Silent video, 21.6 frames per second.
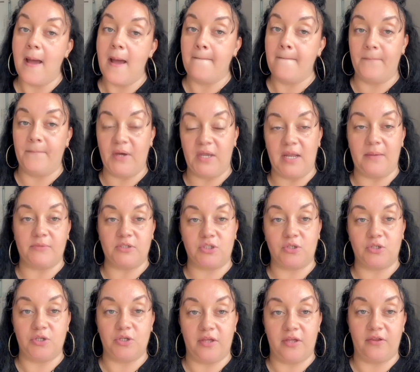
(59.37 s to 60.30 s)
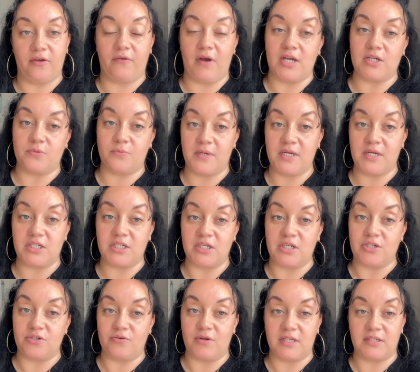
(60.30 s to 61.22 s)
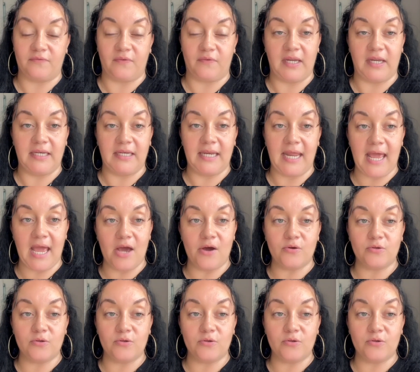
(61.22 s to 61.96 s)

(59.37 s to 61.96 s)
But I'm going to show y'all the graduation dress right now.